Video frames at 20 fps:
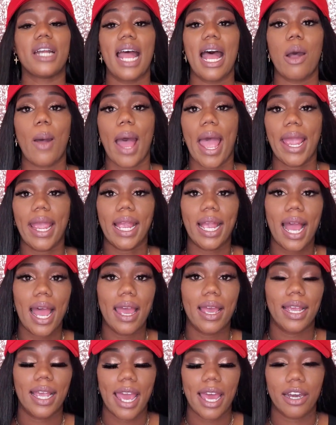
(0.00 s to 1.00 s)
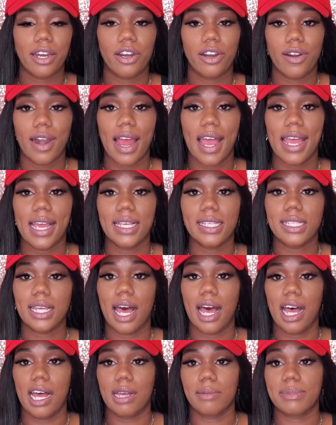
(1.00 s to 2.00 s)
of how I categorize
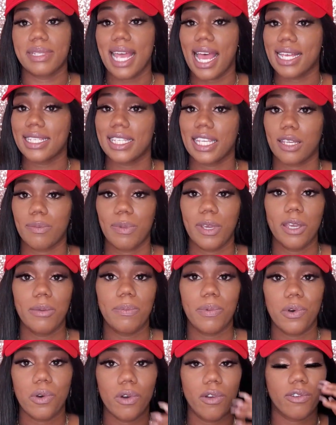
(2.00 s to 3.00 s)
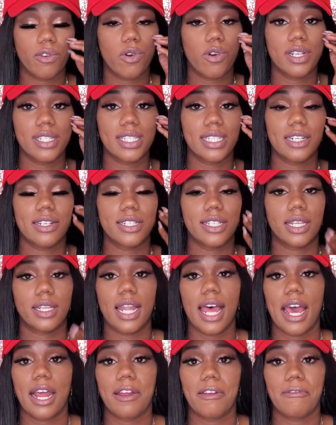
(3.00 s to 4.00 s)
toxic people. Of course, there's a
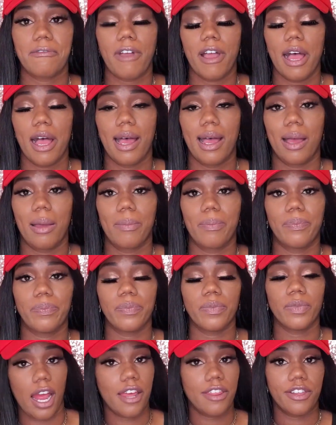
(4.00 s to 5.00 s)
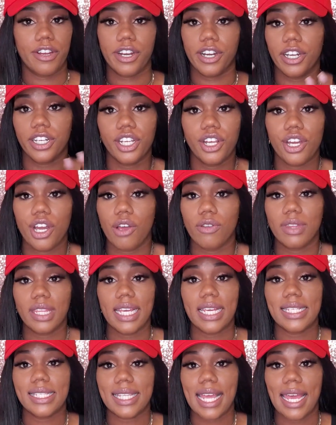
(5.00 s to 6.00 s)
lot of other
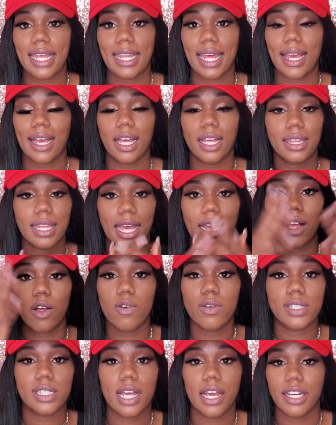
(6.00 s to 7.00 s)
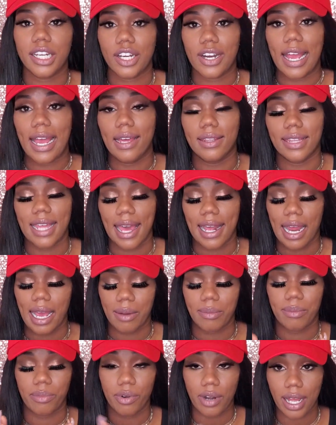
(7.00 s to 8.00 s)
things that goes under that
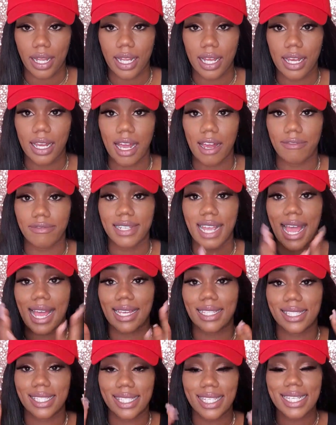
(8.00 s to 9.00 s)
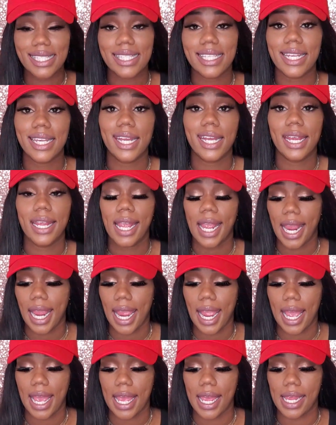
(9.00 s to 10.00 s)
umbrella of toxicity,
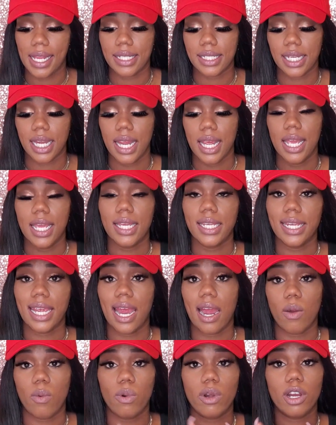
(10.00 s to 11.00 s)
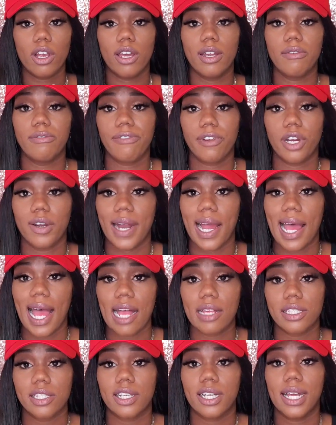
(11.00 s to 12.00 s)
and yeah, we're gonna figure out
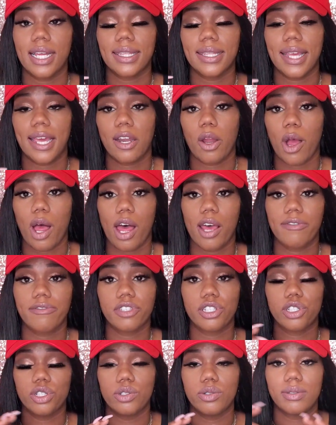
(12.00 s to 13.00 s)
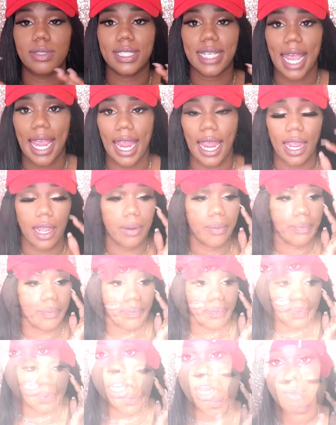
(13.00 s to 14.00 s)
how to cut that off today.
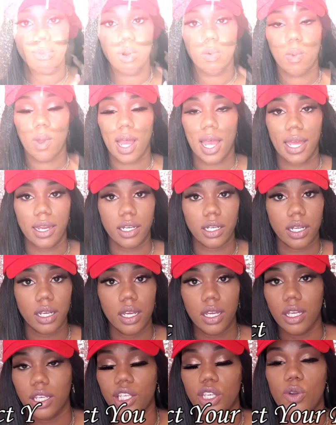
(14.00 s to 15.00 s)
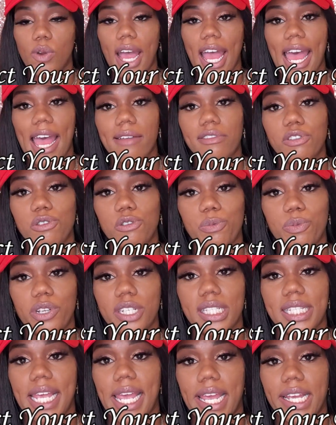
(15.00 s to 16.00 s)
Number one, you have to
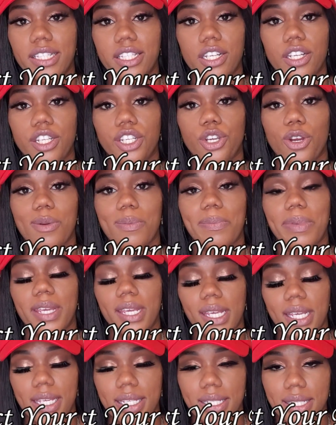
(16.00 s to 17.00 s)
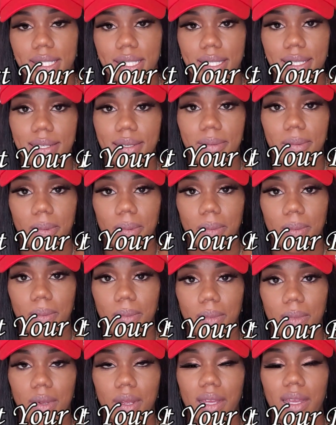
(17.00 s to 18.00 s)
protect your peace.
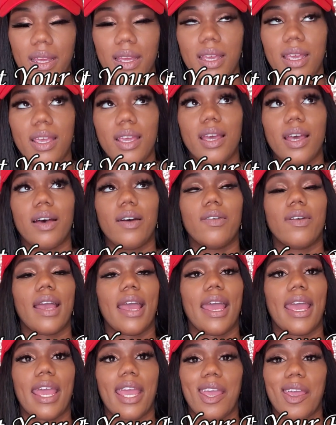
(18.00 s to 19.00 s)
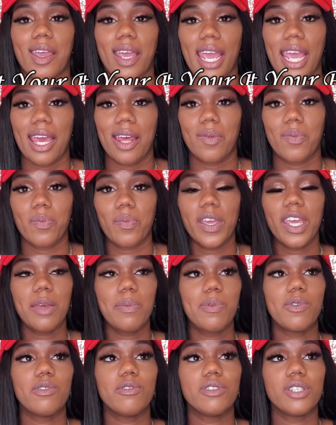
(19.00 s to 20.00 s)
Okay, and
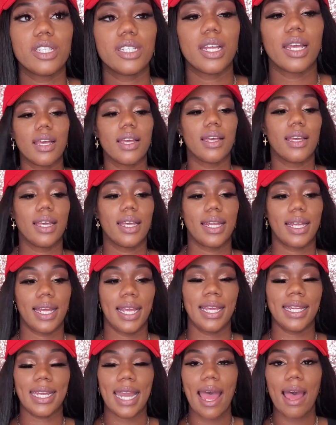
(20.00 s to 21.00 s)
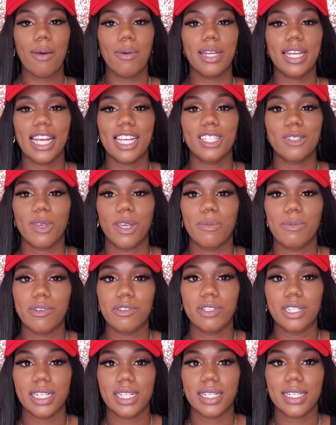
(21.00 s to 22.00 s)
nowadays
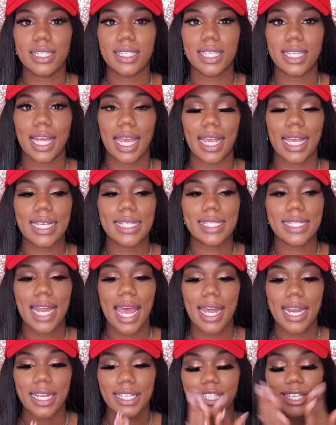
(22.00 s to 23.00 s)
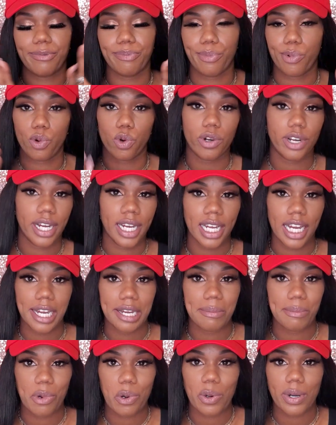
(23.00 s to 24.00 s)
people just it's not as important
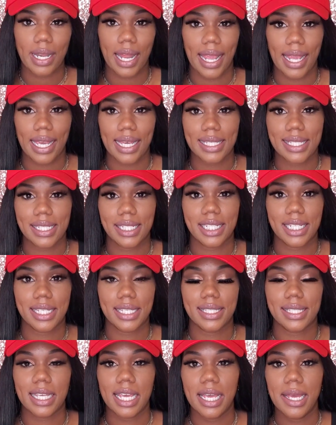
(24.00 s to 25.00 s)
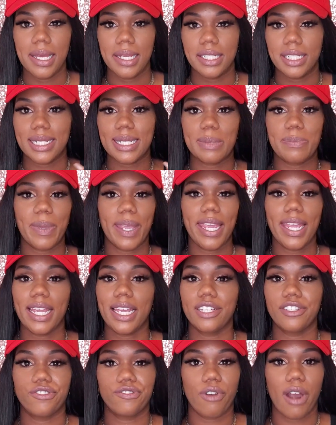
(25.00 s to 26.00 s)
anymore. It's just being
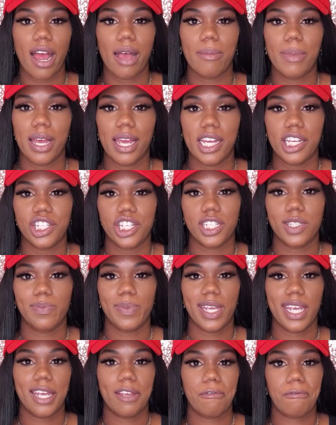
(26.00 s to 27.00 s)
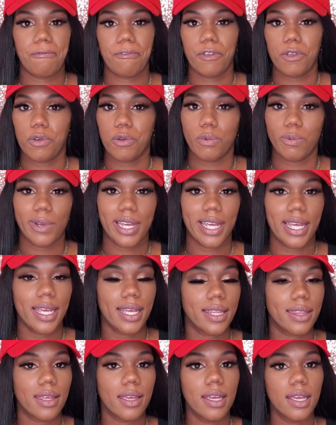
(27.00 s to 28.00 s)
in drama and just being filled
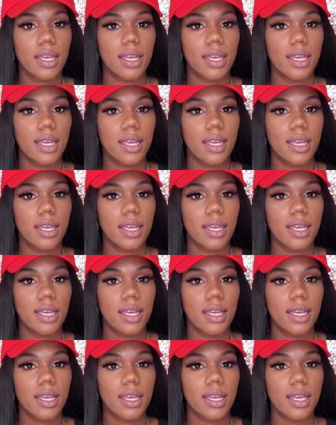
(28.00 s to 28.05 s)
with